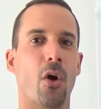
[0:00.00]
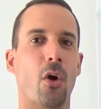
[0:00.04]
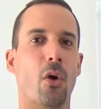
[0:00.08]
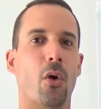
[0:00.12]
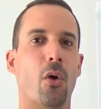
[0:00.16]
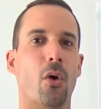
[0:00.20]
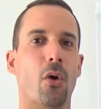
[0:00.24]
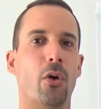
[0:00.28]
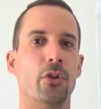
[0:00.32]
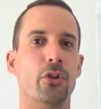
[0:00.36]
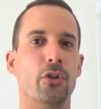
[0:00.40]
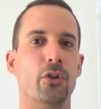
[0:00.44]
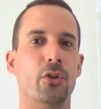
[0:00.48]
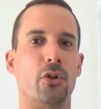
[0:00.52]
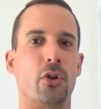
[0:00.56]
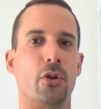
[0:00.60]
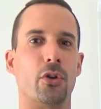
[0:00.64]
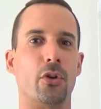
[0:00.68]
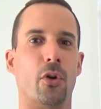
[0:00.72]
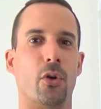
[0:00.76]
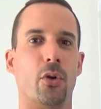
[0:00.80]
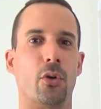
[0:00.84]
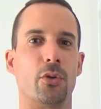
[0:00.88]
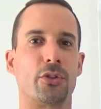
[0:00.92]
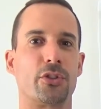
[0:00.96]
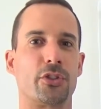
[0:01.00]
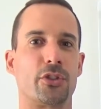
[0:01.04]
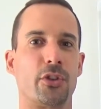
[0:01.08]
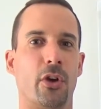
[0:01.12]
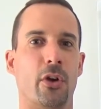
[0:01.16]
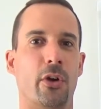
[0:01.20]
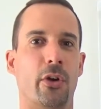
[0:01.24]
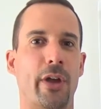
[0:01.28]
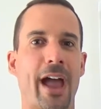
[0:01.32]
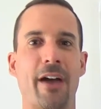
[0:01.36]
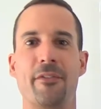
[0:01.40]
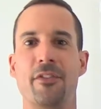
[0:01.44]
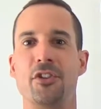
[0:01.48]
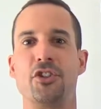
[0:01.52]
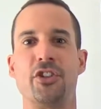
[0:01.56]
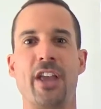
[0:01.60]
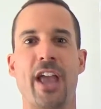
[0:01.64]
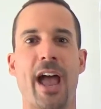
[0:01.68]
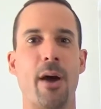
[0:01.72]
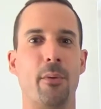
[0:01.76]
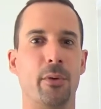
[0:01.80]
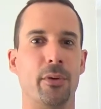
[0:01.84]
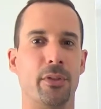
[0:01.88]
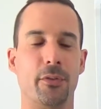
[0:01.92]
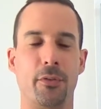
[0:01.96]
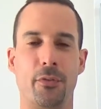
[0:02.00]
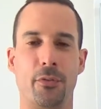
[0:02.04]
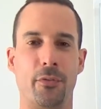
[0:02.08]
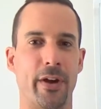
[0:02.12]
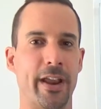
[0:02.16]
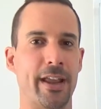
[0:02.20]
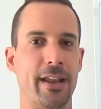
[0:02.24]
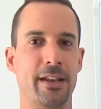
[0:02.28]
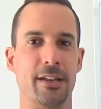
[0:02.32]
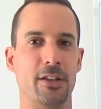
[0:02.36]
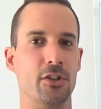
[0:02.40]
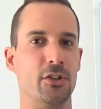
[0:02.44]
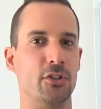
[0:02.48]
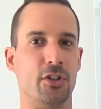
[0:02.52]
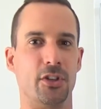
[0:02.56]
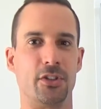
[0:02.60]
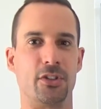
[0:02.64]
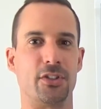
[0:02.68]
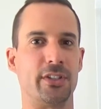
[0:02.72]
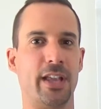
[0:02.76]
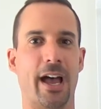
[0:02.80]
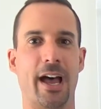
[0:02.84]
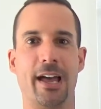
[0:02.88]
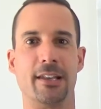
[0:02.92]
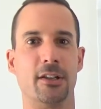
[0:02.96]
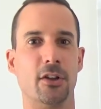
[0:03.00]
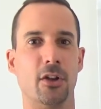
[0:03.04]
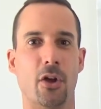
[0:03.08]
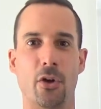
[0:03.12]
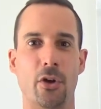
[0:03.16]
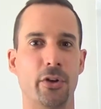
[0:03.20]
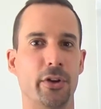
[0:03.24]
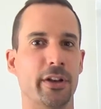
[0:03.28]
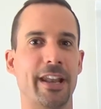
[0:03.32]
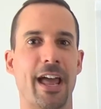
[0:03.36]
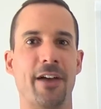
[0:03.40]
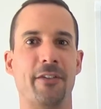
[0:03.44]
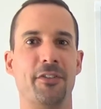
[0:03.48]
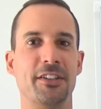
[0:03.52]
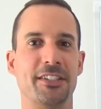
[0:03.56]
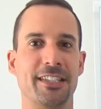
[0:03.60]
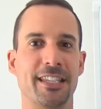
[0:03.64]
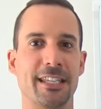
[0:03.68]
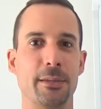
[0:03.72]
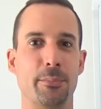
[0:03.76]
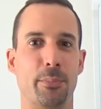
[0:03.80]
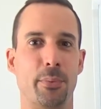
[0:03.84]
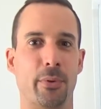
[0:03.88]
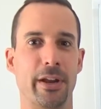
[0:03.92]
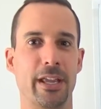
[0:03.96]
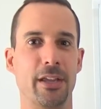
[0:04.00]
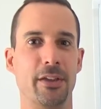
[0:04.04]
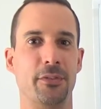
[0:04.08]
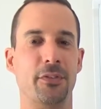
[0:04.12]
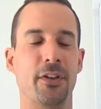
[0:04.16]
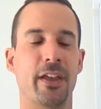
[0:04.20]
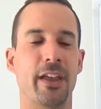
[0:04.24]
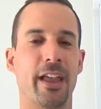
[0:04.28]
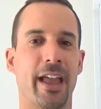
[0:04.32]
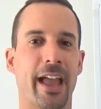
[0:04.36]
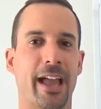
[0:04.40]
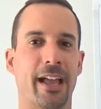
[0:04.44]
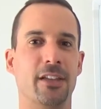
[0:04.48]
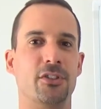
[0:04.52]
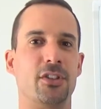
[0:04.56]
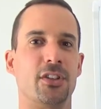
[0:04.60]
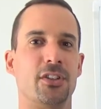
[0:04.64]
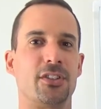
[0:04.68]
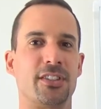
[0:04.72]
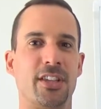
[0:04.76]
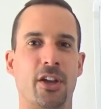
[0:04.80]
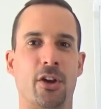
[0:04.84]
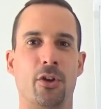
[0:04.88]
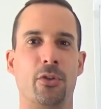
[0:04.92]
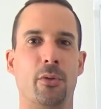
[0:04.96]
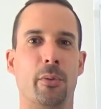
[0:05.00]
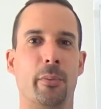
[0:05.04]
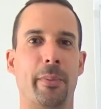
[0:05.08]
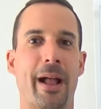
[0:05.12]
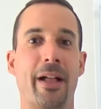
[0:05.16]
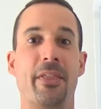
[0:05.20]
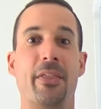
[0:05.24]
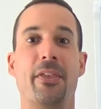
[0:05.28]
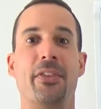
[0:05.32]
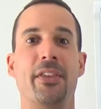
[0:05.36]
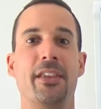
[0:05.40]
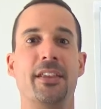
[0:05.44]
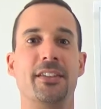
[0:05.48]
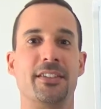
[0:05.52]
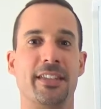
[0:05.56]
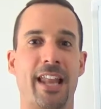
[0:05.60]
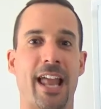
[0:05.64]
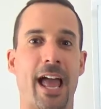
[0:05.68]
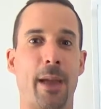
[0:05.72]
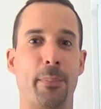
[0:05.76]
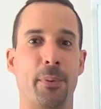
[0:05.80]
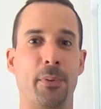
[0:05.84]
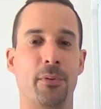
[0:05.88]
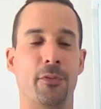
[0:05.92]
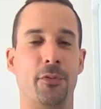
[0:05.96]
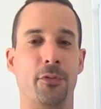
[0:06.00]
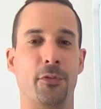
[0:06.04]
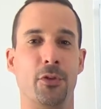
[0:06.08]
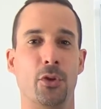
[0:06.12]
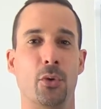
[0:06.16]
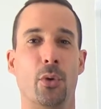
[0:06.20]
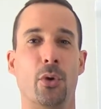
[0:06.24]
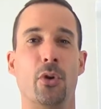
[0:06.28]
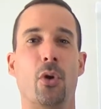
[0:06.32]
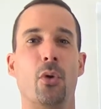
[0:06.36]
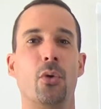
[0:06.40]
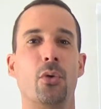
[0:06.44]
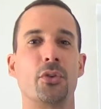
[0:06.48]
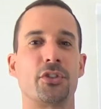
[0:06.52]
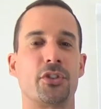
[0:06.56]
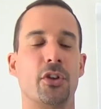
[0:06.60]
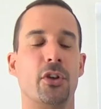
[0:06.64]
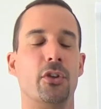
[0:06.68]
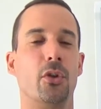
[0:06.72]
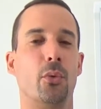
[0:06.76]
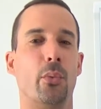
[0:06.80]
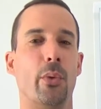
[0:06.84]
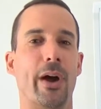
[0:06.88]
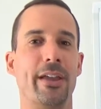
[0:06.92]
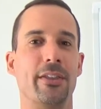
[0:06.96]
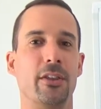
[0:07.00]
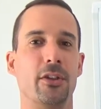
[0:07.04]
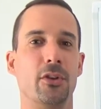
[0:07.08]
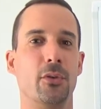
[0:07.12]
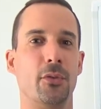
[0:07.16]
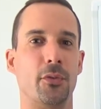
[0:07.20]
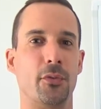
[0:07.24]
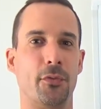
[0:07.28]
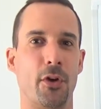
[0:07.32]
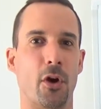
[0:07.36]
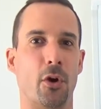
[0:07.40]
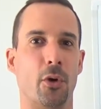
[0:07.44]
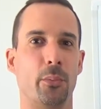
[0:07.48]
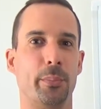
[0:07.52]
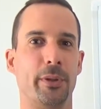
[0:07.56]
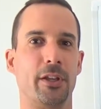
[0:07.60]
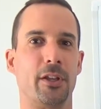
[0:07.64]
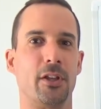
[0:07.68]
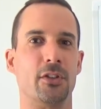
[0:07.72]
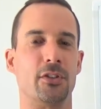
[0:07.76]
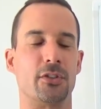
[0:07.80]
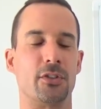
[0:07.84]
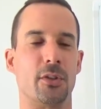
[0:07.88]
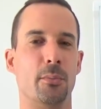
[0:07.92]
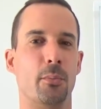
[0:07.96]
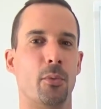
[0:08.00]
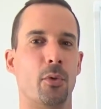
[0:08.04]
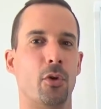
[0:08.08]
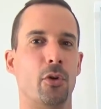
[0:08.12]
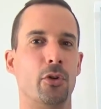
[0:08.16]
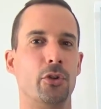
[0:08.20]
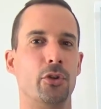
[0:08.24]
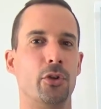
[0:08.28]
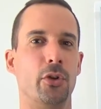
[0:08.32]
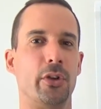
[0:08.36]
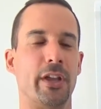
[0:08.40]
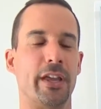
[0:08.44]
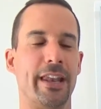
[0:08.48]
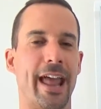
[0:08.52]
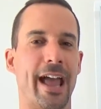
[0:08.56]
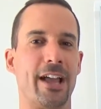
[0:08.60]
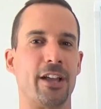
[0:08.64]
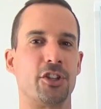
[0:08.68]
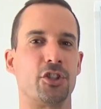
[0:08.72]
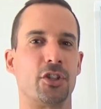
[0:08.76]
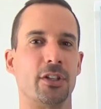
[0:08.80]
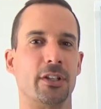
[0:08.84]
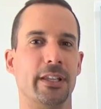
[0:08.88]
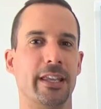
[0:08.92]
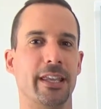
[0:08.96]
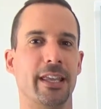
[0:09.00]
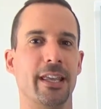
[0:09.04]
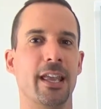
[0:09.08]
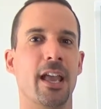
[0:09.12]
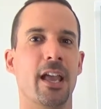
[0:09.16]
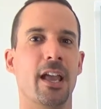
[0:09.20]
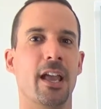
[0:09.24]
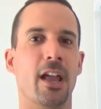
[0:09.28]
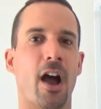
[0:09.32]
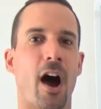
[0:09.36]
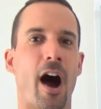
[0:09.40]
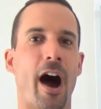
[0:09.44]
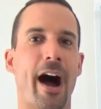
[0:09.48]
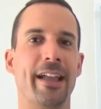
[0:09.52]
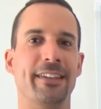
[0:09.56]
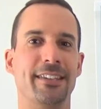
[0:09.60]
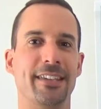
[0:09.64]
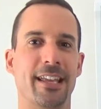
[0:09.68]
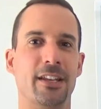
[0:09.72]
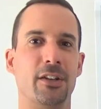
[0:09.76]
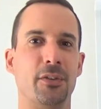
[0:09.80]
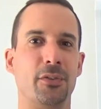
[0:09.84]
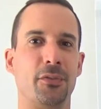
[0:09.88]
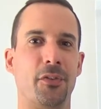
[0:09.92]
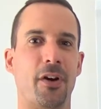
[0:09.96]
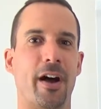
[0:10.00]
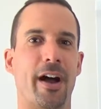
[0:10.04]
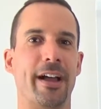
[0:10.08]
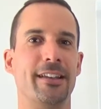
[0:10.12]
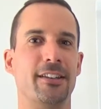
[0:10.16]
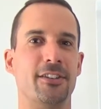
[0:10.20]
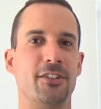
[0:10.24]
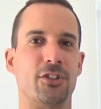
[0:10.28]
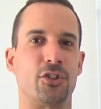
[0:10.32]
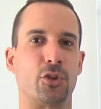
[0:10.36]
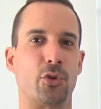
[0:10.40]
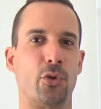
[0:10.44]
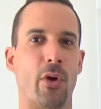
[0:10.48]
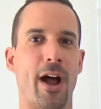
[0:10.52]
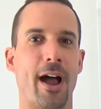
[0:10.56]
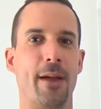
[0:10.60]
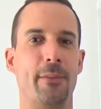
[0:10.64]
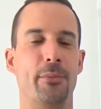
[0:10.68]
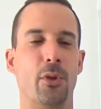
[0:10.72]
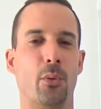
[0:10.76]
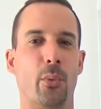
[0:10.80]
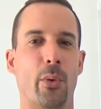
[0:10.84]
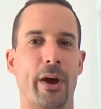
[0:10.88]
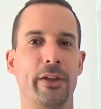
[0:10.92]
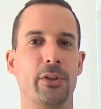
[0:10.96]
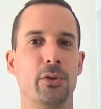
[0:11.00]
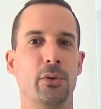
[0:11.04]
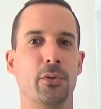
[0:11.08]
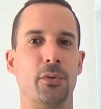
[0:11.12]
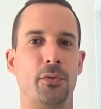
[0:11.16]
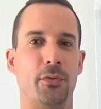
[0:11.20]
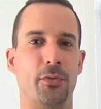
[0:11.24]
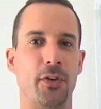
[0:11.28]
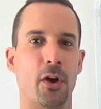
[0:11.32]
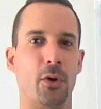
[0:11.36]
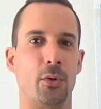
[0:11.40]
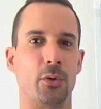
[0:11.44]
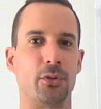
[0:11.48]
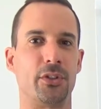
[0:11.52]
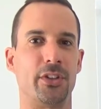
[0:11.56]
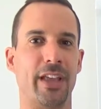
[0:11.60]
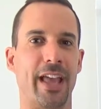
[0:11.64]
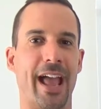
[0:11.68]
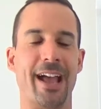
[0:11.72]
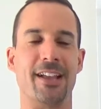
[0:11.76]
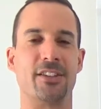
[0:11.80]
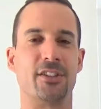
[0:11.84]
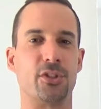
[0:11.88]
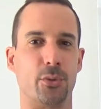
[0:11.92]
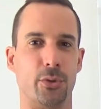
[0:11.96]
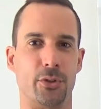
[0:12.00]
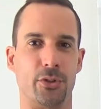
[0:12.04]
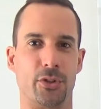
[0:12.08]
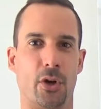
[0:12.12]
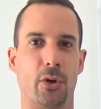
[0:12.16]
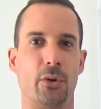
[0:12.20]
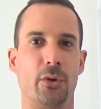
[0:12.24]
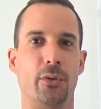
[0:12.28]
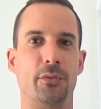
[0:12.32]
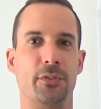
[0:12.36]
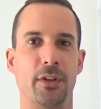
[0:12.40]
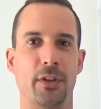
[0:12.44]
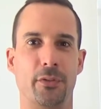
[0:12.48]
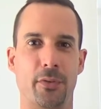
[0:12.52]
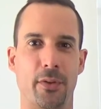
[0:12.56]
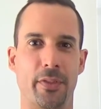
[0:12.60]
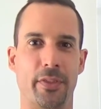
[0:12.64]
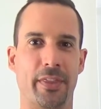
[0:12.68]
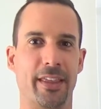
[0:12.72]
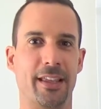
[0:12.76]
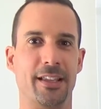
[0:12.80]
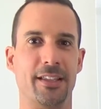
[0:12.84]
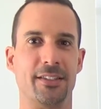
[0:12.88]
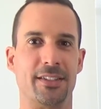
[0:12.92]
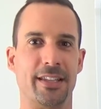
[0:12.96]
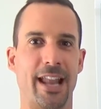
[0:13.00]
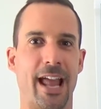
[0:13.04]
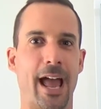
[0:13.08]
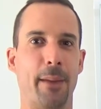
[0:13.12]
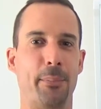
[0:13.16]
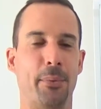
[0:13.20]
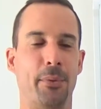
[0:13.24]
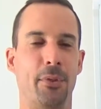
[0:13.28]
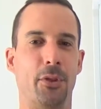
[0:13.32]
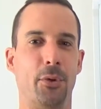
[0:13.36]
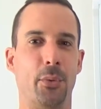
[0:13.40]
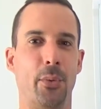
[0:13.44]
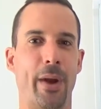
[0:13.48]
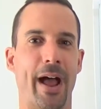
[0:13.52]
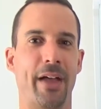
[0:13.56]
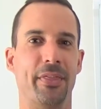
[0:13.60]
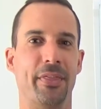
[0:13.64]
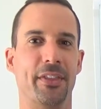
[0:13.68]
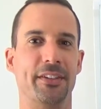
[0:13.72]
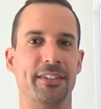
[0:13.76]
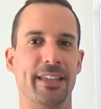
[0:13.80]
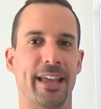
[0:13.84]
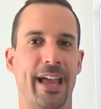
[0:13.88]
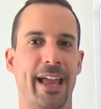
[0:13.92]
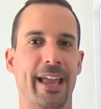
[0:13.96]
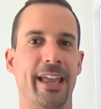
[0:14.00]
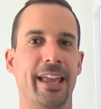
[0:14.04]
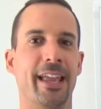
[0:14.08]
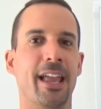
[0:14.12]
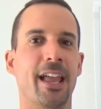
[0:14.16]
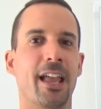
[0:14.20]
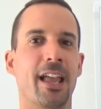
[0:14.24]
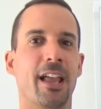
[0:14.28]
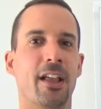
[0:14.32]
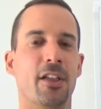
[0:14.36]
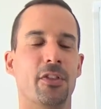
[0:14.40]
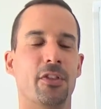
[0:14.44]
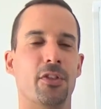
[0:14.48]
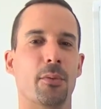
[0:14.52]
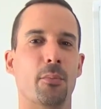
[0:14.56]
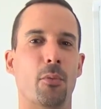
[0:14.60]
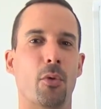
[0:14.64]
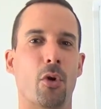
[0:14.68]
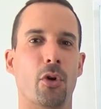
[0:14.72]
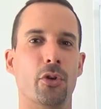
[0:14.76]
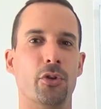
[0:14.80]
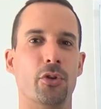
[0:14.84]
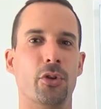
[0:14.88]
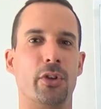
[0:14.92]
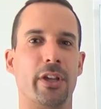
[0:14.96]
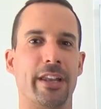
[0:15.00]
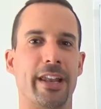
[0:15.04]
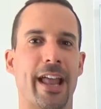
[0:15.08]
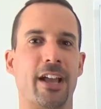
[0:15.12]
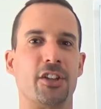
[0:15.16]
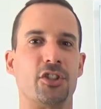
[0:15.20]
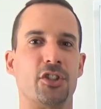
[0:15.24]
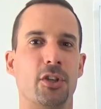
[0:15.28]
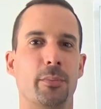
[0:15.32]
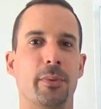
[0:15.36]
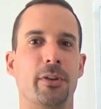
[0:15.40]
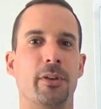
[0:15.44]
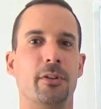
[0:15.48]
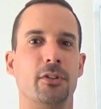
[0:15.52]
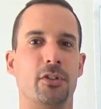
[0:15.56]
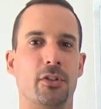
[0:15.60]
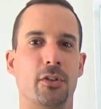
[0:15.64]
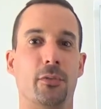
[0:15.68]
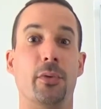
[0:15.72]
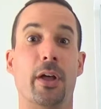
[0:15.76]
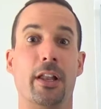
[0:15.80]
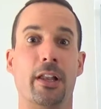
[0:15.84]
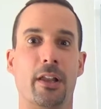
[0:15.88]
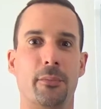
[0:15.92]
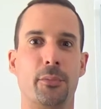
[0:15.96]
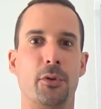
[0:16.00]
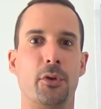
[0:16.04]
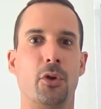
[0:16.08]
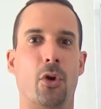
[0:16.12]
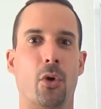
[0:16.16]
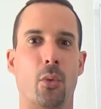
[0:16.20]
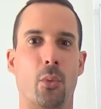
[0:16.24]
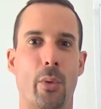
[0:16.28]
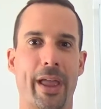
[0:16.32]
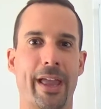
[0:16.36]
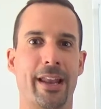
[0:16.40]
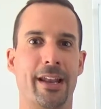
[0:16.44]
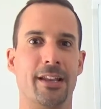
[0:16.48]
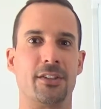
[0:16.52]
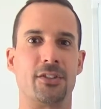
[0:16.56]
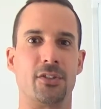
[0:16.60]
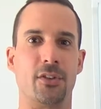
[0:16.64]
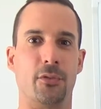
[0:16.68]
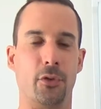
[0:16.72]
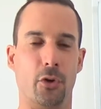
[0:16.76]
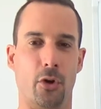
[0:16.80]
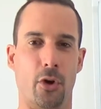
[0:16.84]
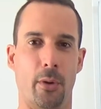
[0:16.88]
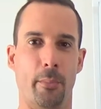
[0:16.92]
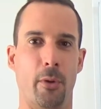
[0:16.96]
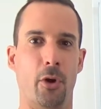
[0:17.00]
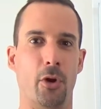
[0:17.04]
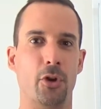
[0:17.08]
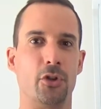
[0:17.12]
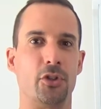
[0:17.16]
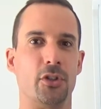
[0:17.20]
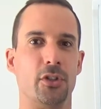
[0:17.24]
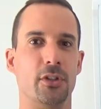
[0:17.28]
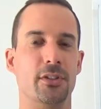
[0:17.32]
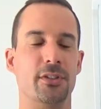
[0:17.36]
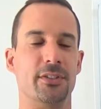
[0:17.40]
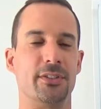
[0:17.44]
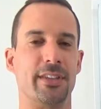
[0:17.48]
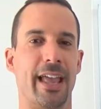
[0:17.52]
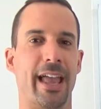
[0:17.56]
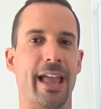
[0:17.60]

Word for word: Or you could also have a chat with a friend and just unload and have a debrief and just tell them about the things that happened for you and also the way that you felt. Because the more you can actually identify and describe the way you felt as a result of different things that happened throughout the day, the more you can actually be, develop your awareness of your emotions.